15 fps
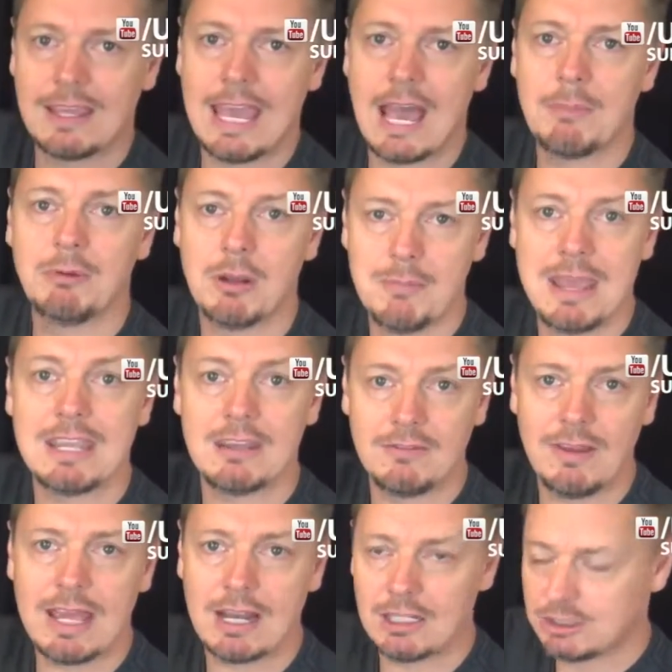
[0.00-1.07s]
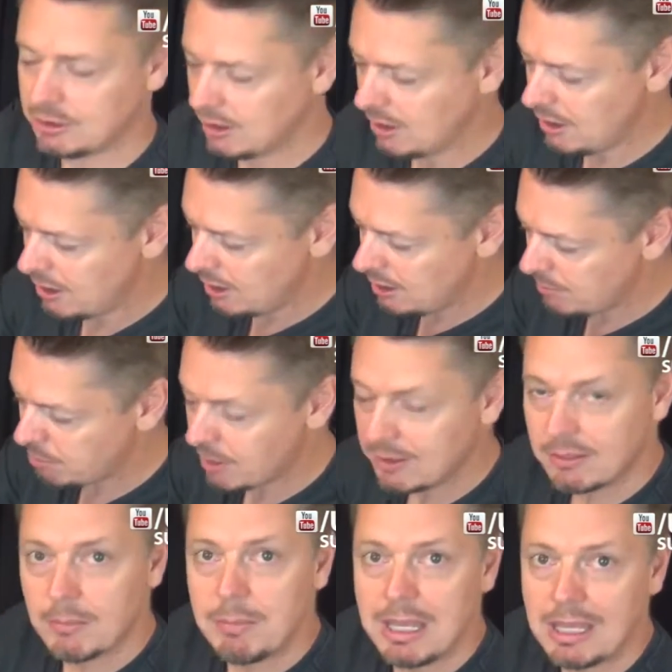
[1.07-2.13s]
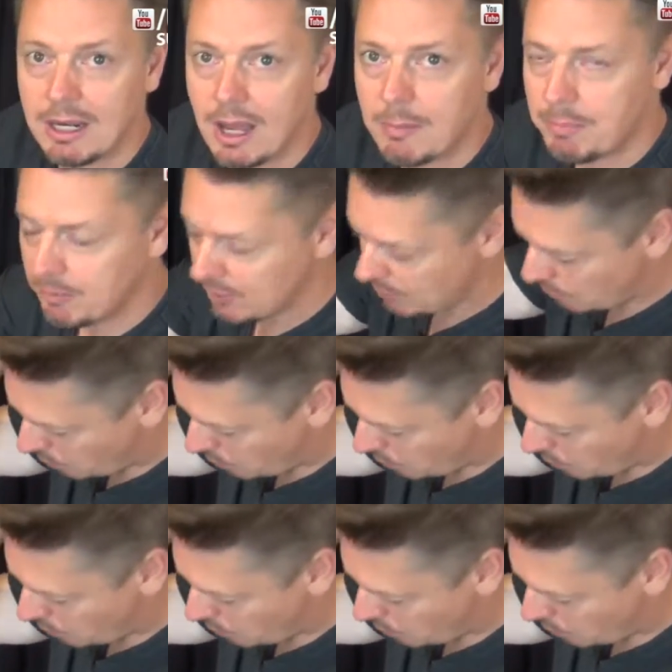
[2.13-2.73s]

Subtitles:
the cap to make it vanish. Bring the pen up.